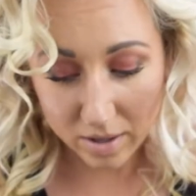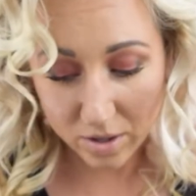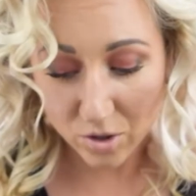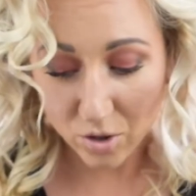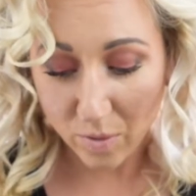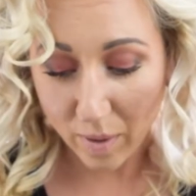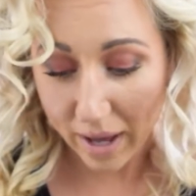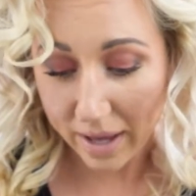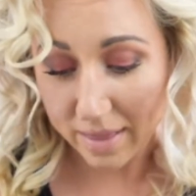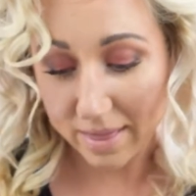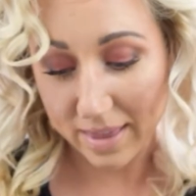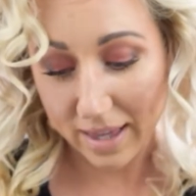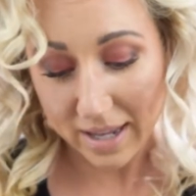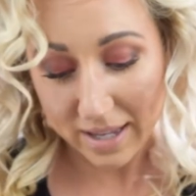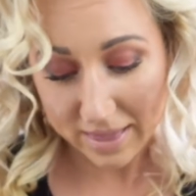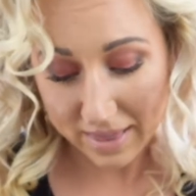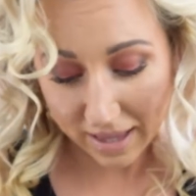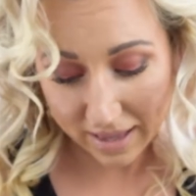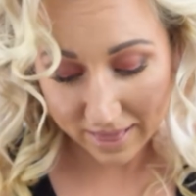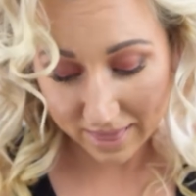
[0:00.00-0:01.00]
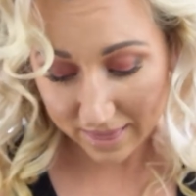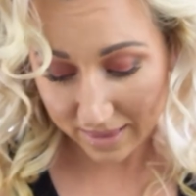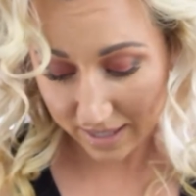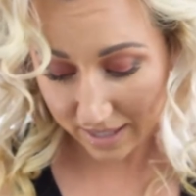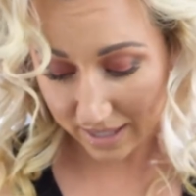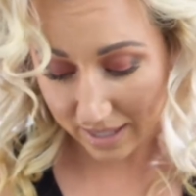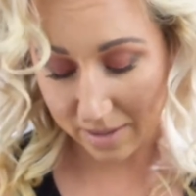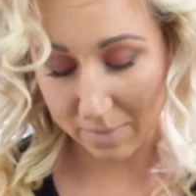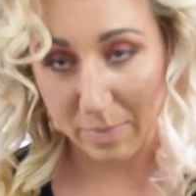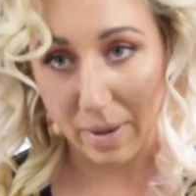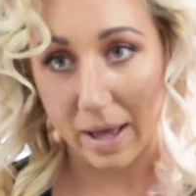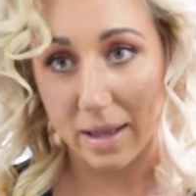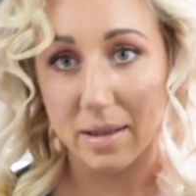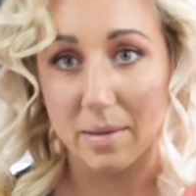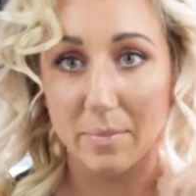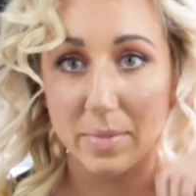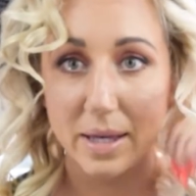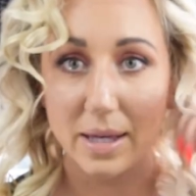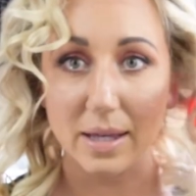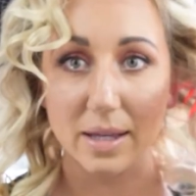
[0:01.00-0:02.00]
do I think that the
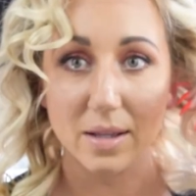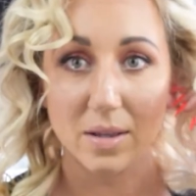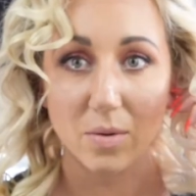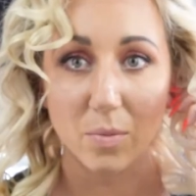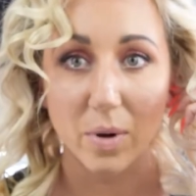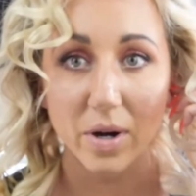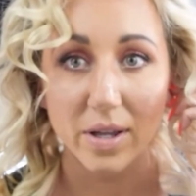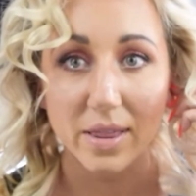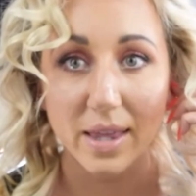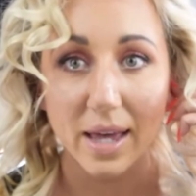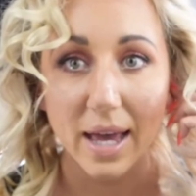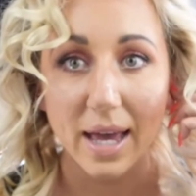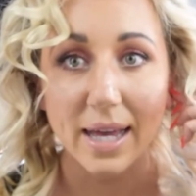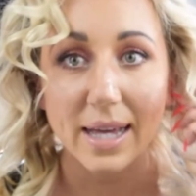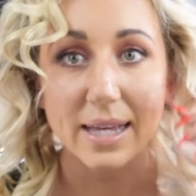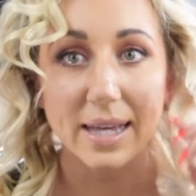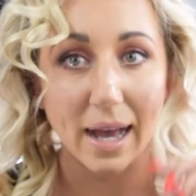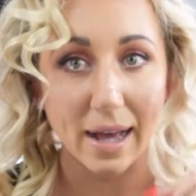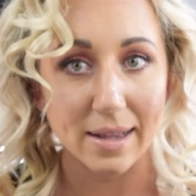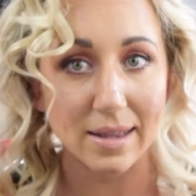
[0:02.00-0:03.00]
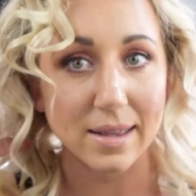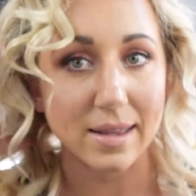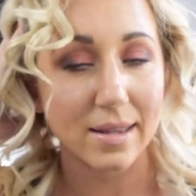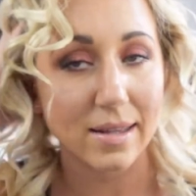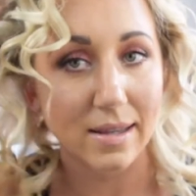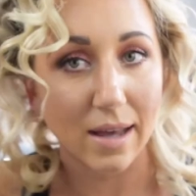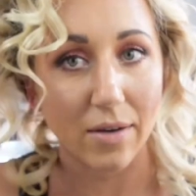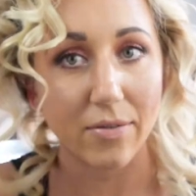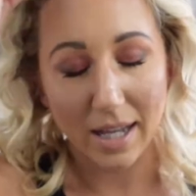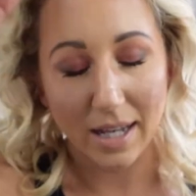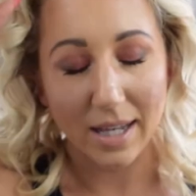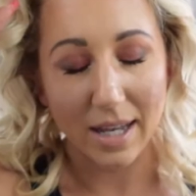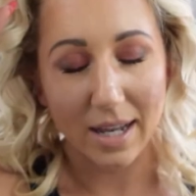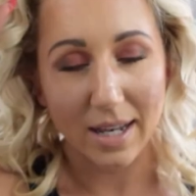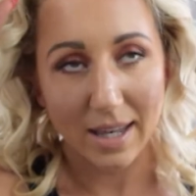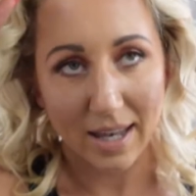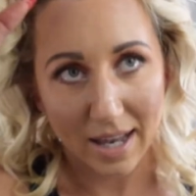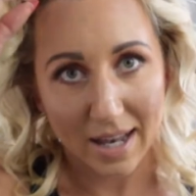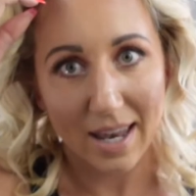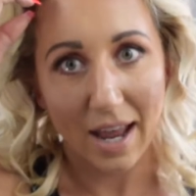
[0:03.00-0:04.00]
Bellami is worth it? Yes,
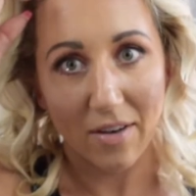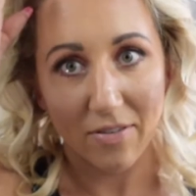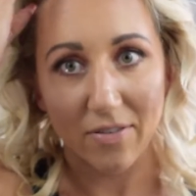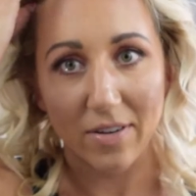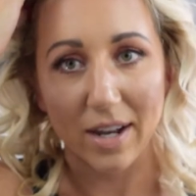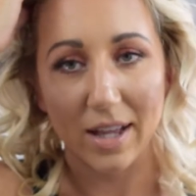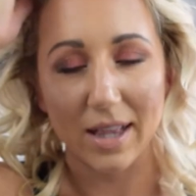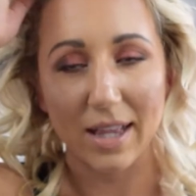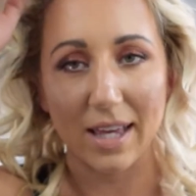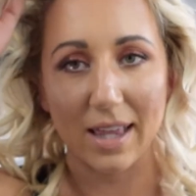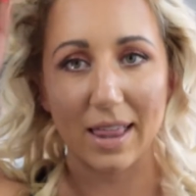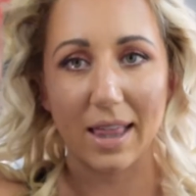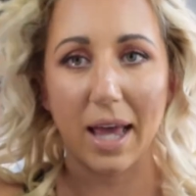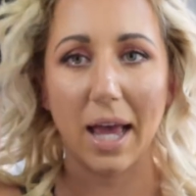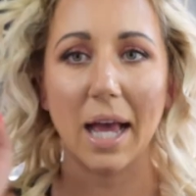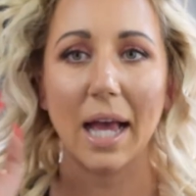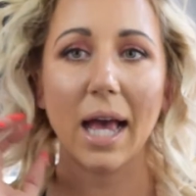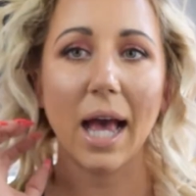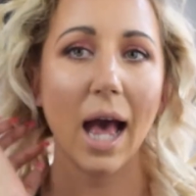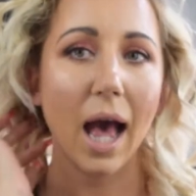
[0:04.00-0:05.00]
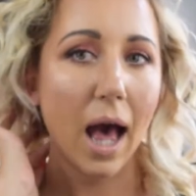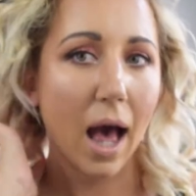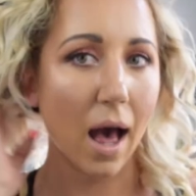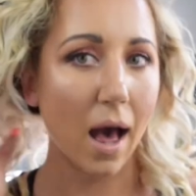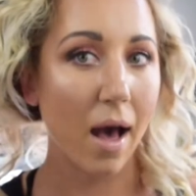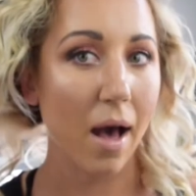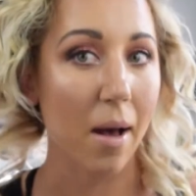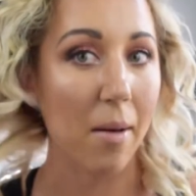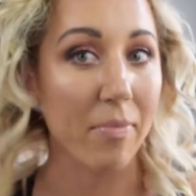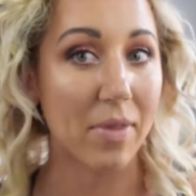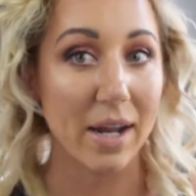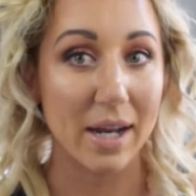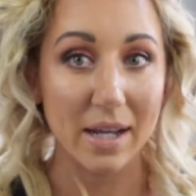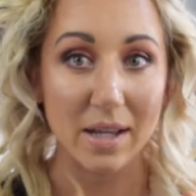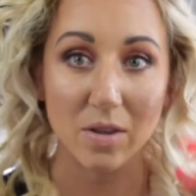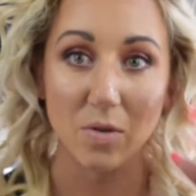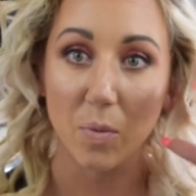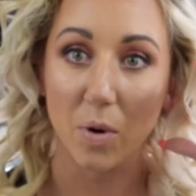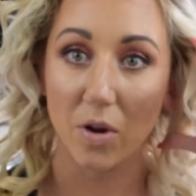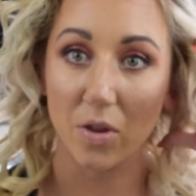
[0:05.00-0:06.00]
definitely think that it
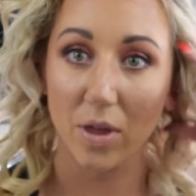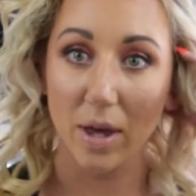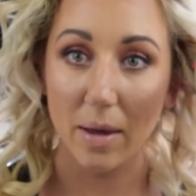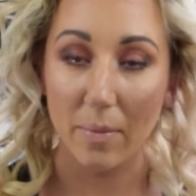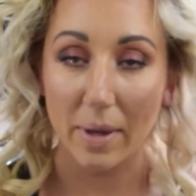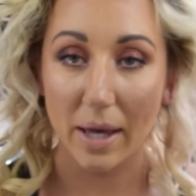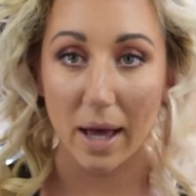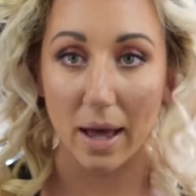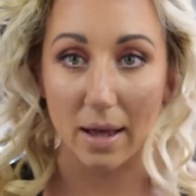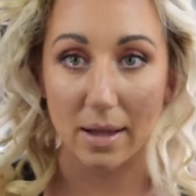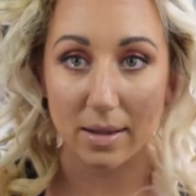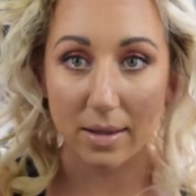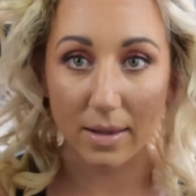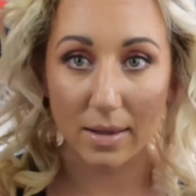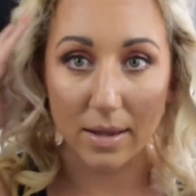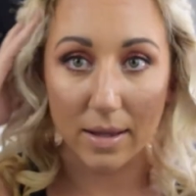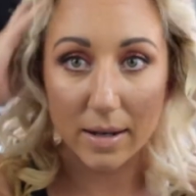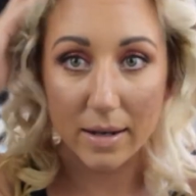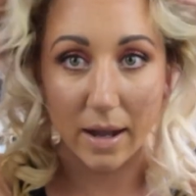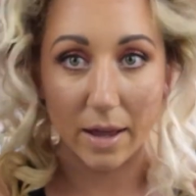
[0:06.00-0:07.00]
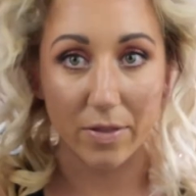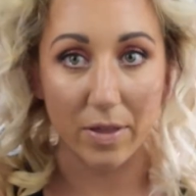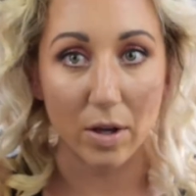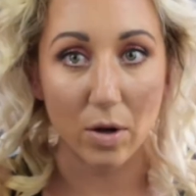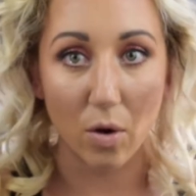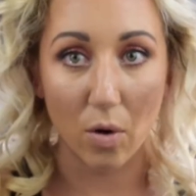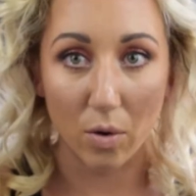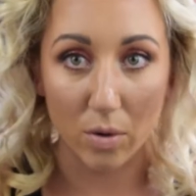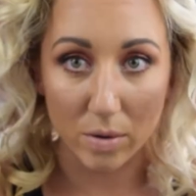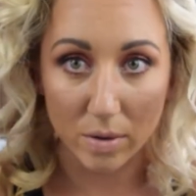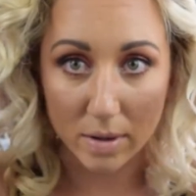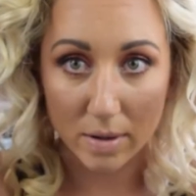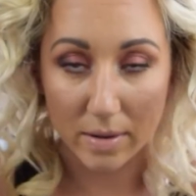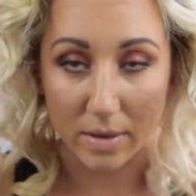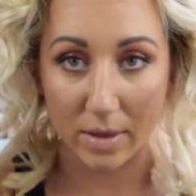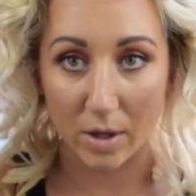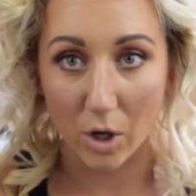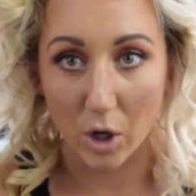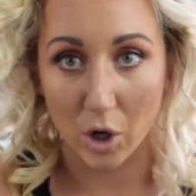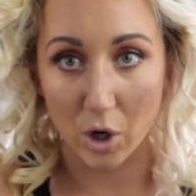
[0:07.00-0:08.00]
is worth it because nothing holds
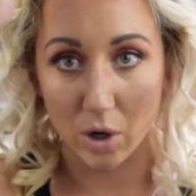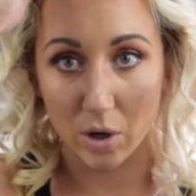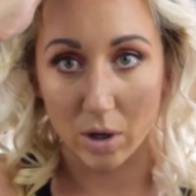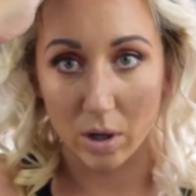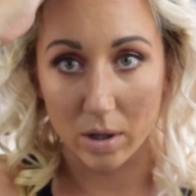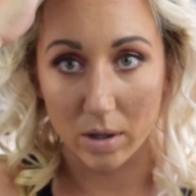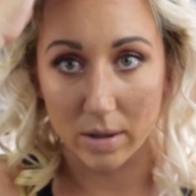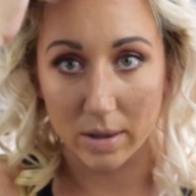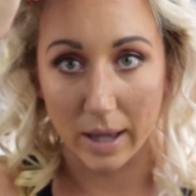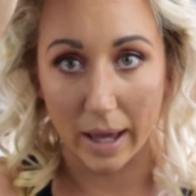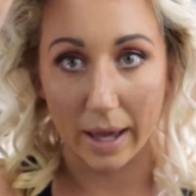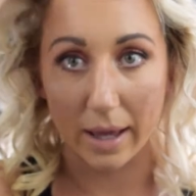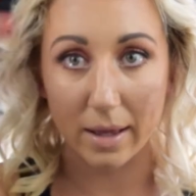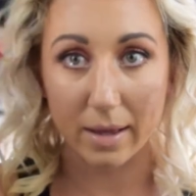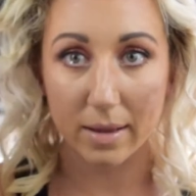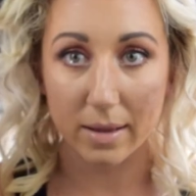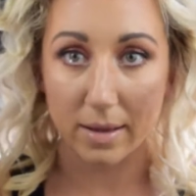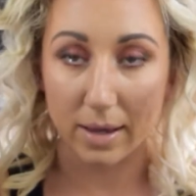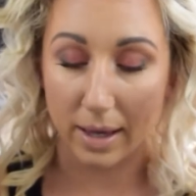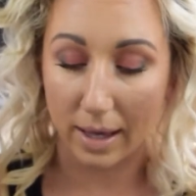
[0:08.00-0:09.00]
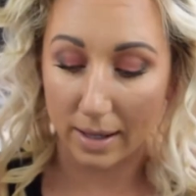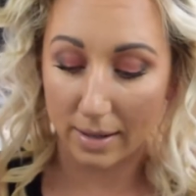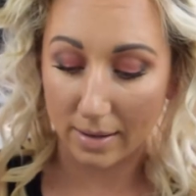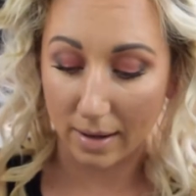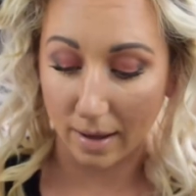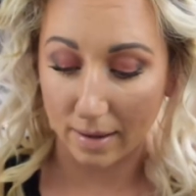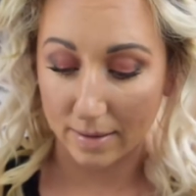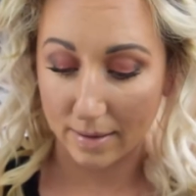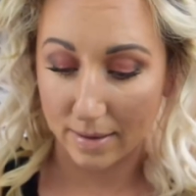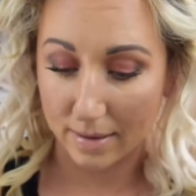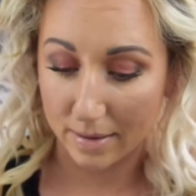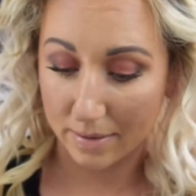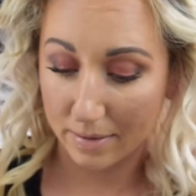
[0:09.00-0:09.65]
the curl like it does.